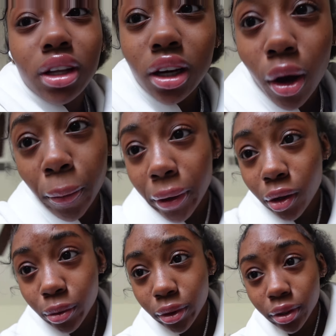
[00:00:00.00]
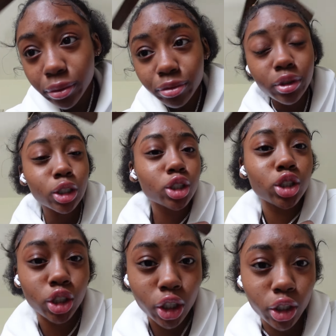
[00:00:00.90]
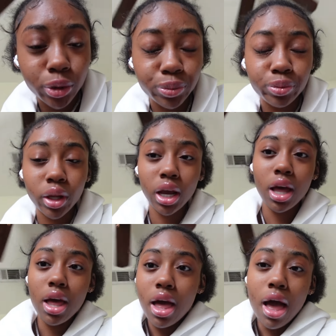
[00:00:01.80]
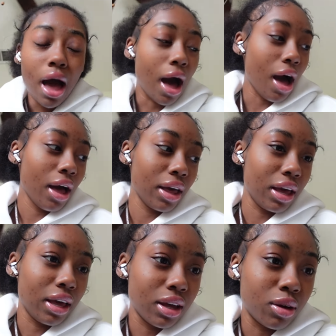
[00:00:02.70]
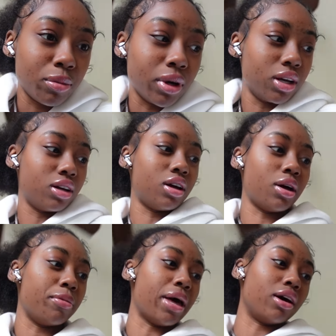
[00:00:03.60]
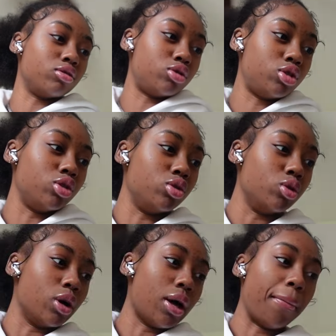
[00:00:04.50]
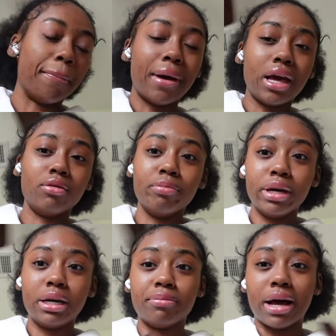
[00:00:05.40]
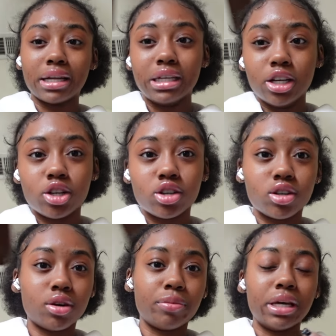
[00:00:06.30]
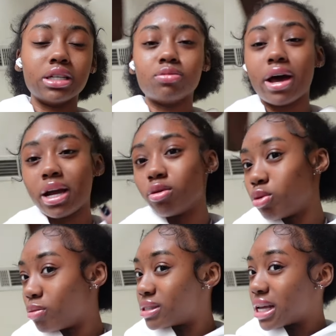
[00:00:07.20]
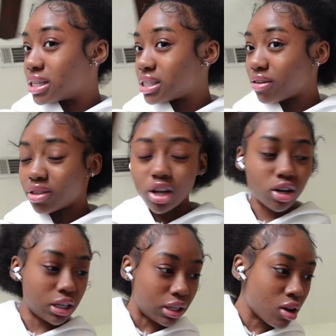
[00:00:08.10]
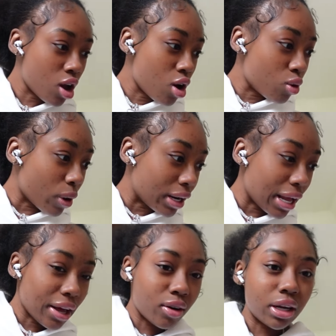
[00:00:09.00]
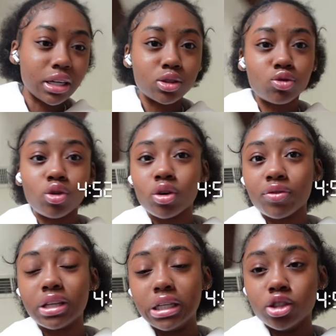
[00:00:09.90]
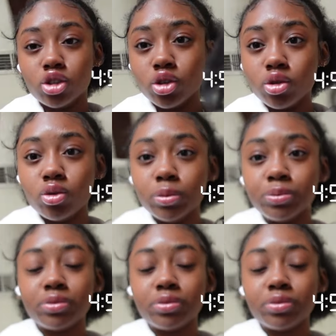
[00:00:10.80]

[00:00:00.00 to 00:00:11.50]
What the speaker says: go book with him for sure. I am about to make me my dinner because my hair appointment is at 7:30. Right now it is 4:52,